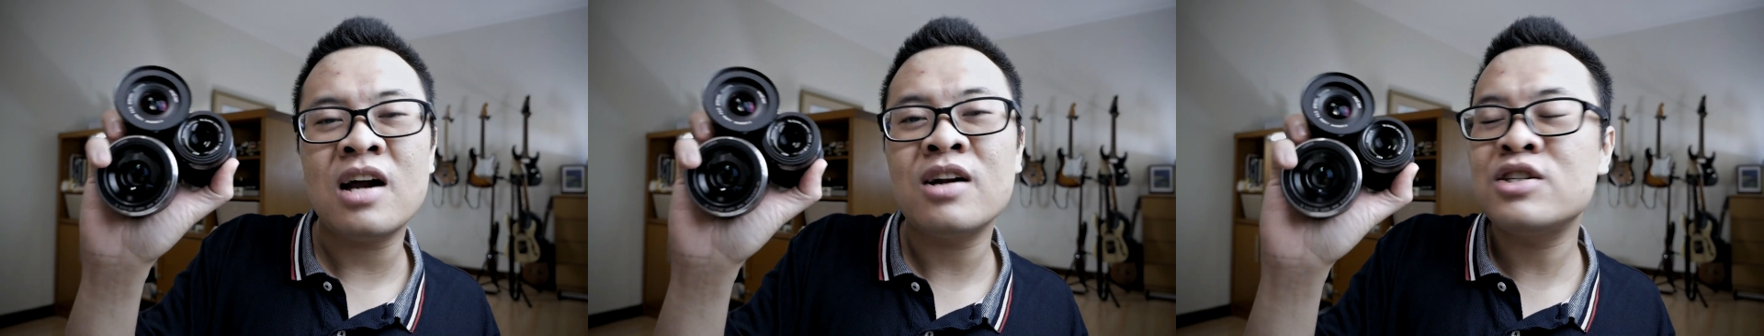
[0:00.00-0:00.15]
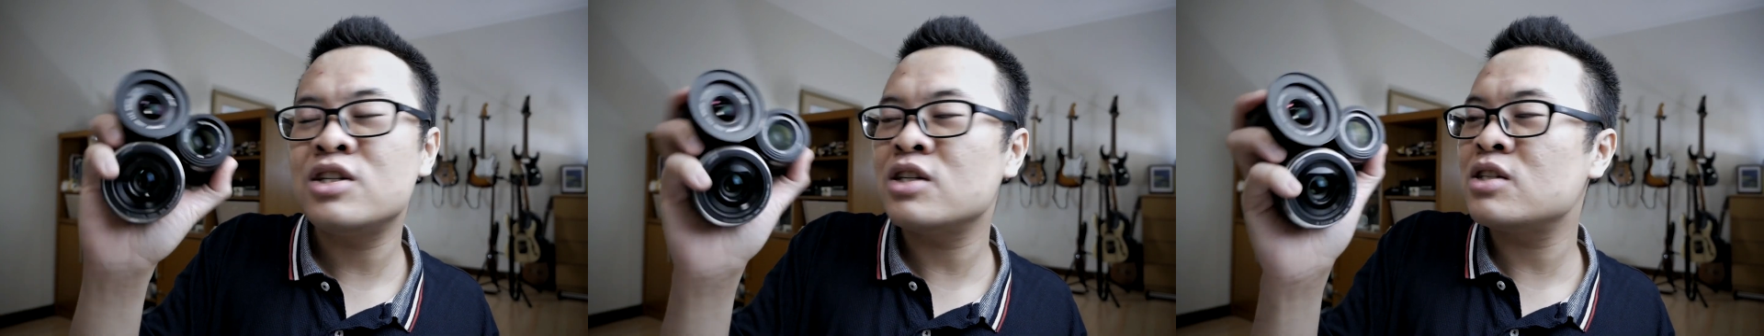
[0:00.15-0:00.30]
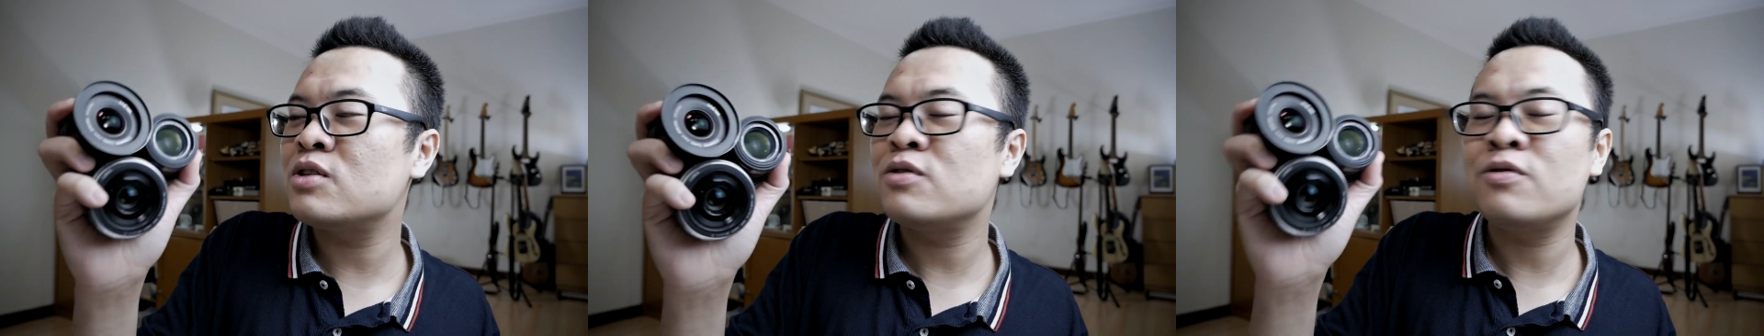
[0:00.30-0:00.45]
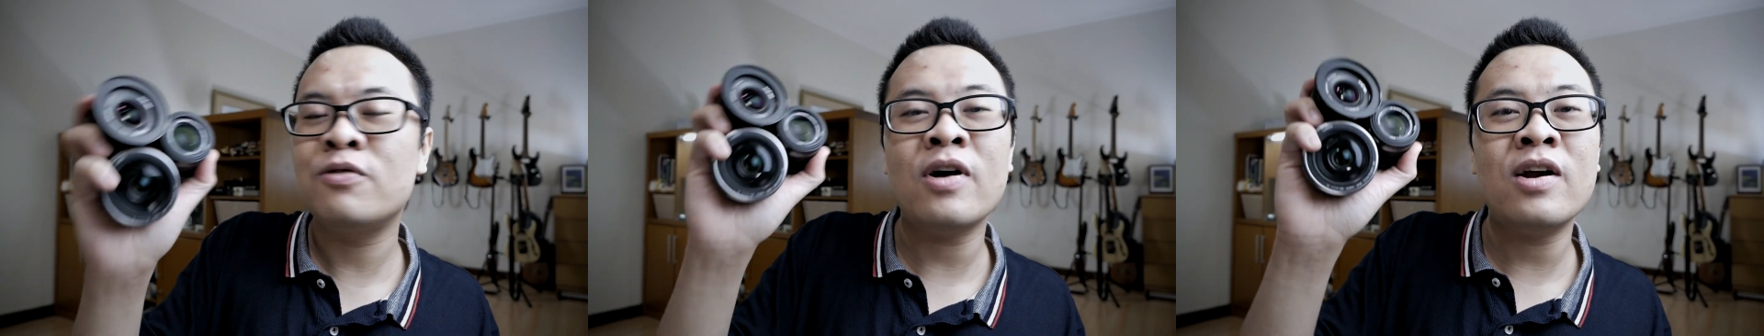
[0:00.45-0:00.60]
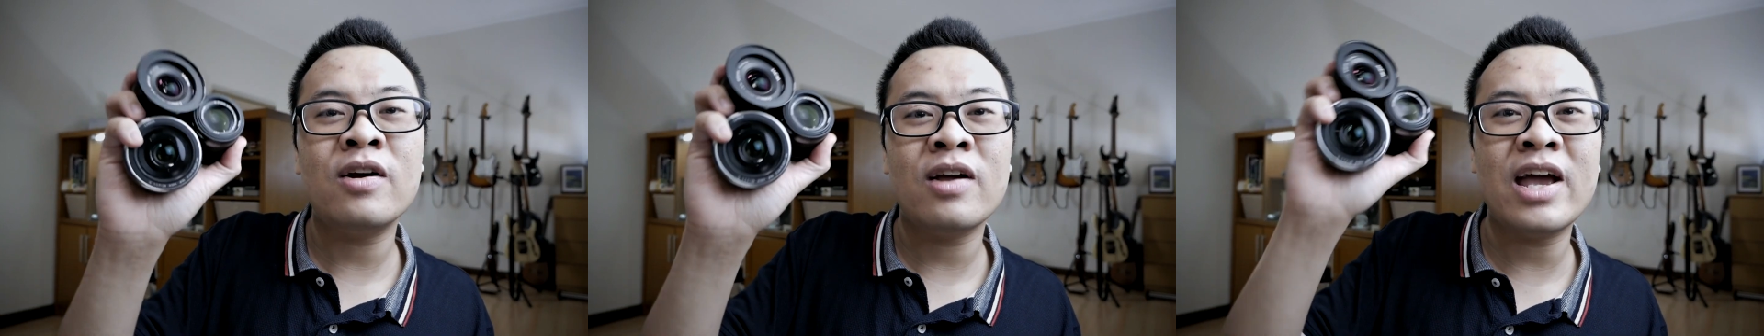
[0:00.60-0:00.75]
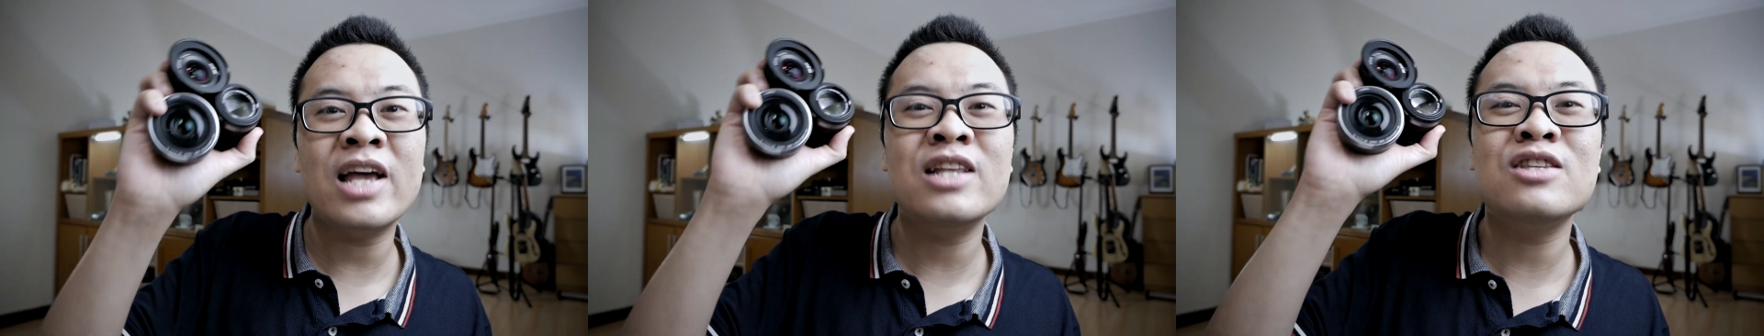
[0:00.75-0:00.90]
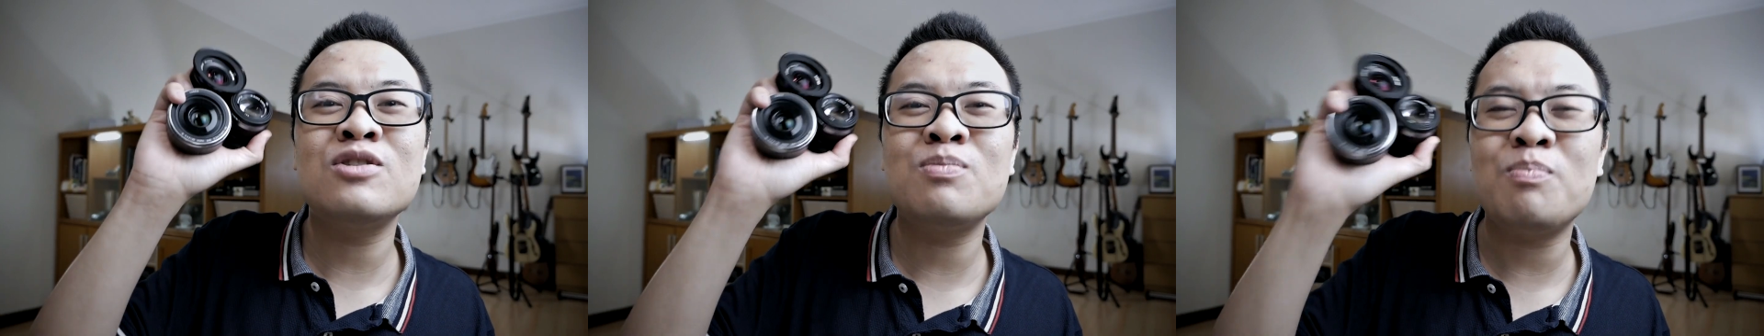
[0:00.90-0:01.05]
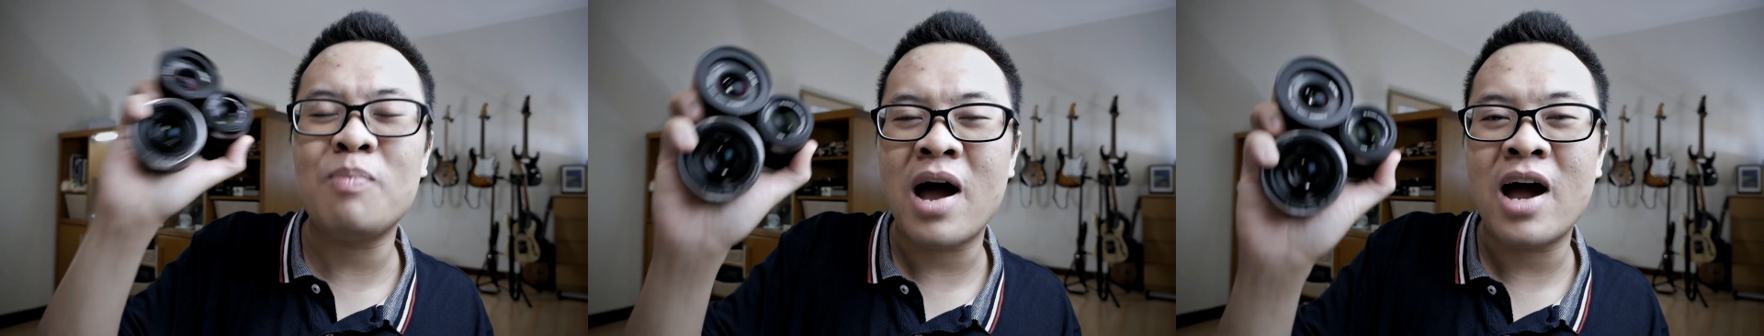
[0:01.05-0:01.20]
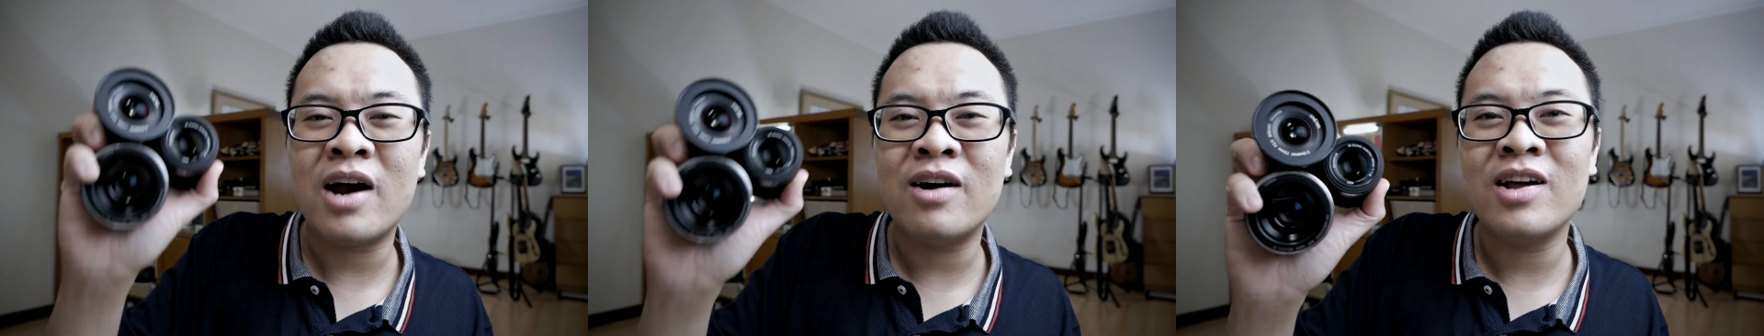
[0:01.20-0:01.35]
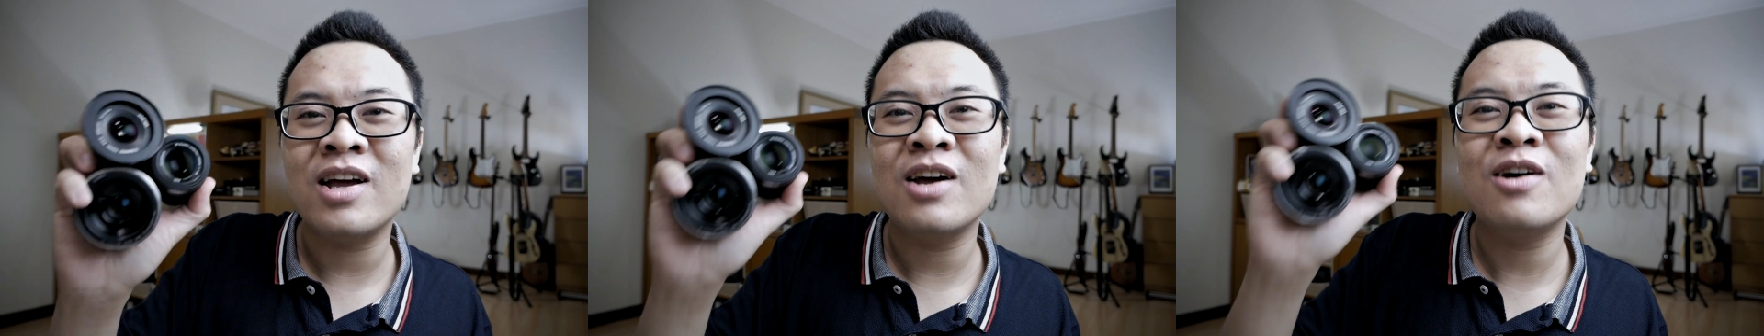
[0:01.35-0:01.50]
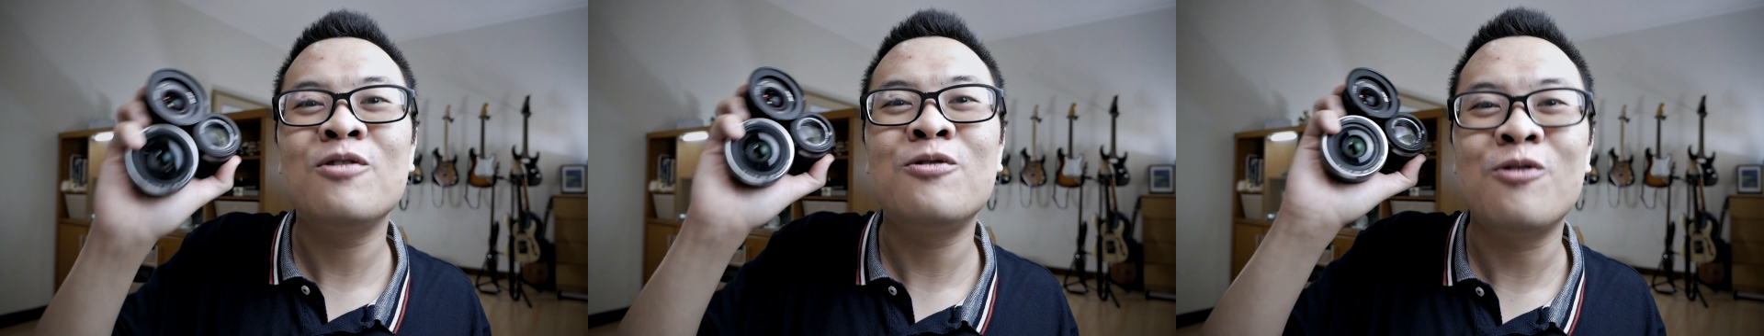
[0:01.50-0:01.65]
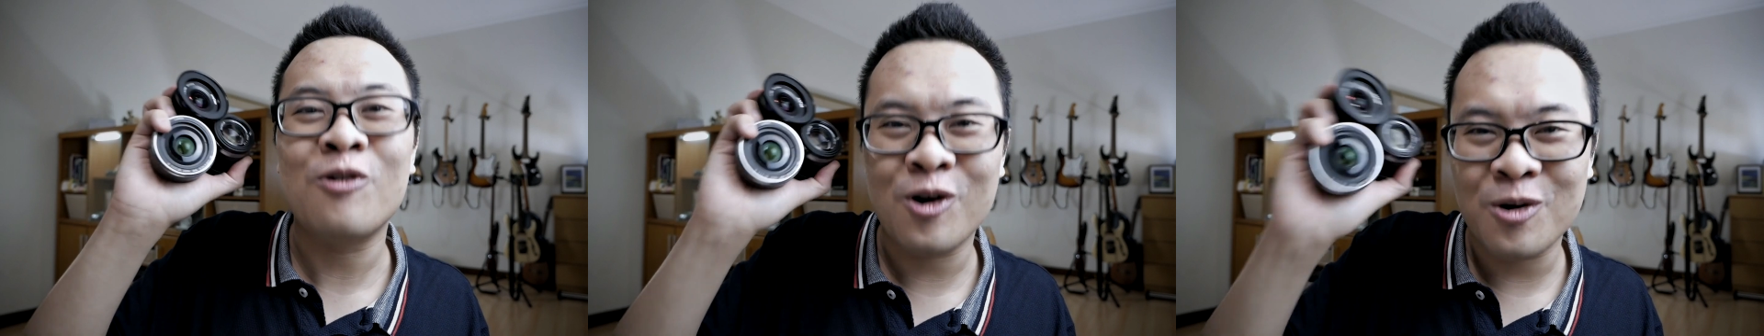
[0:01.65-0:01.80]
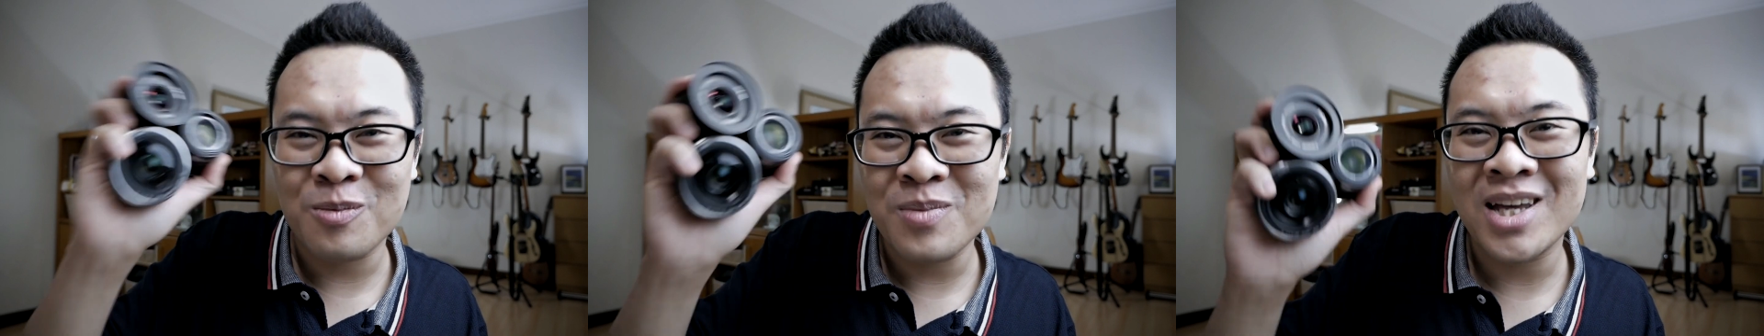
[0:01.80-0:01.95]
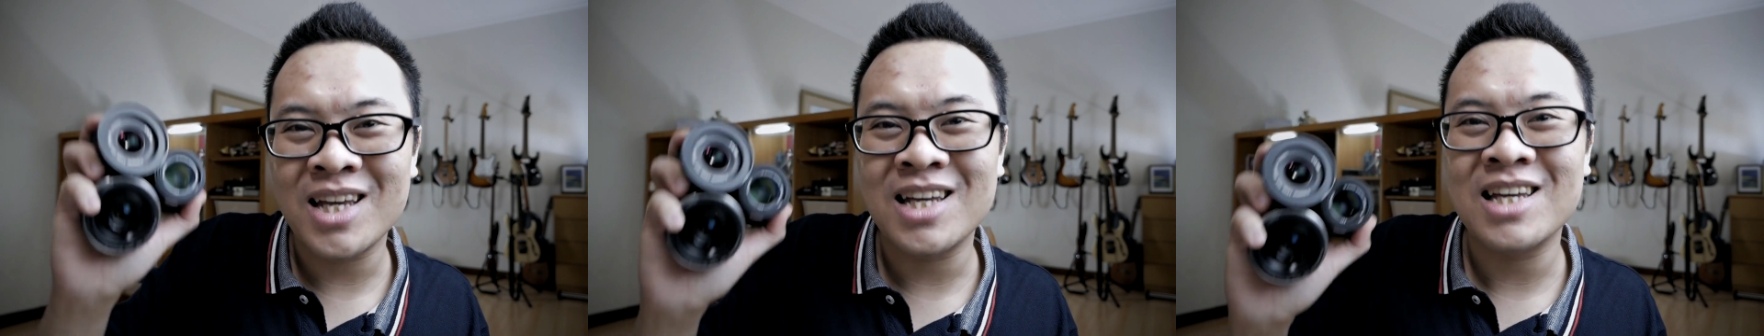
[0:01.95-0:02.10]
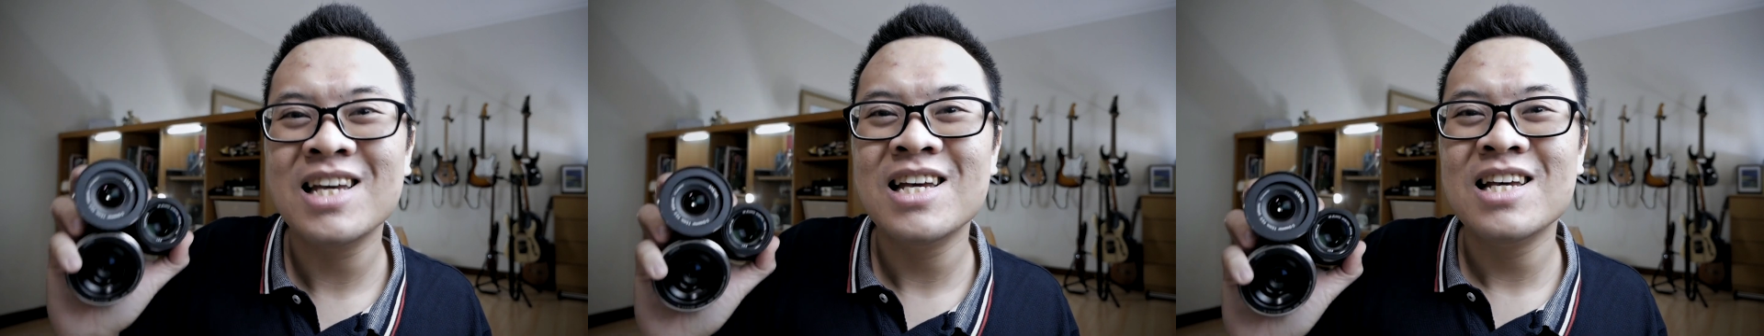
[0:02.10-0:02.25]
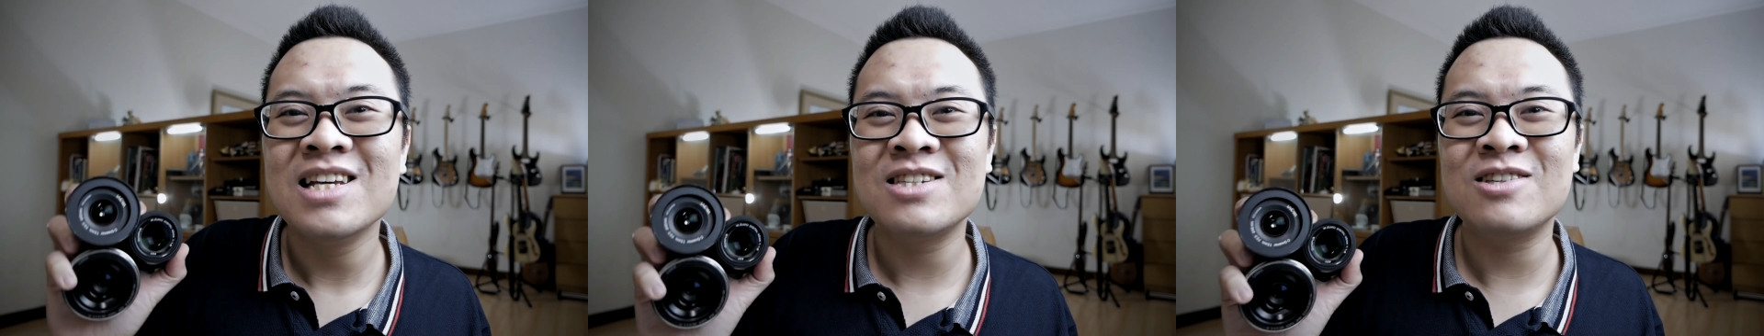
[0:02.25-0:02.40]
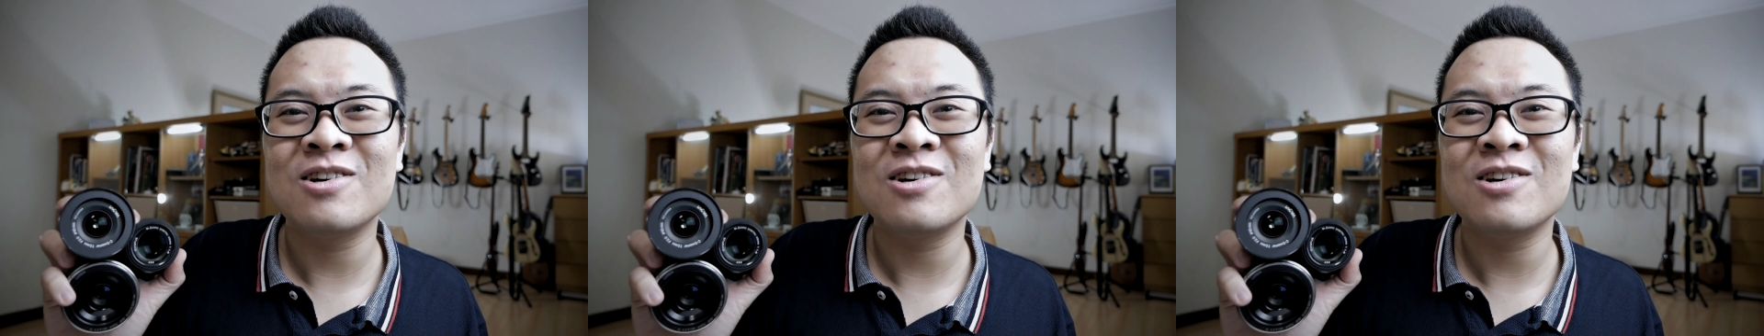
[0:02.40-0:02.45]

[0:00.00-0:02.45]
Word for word: are just very inspiring for me.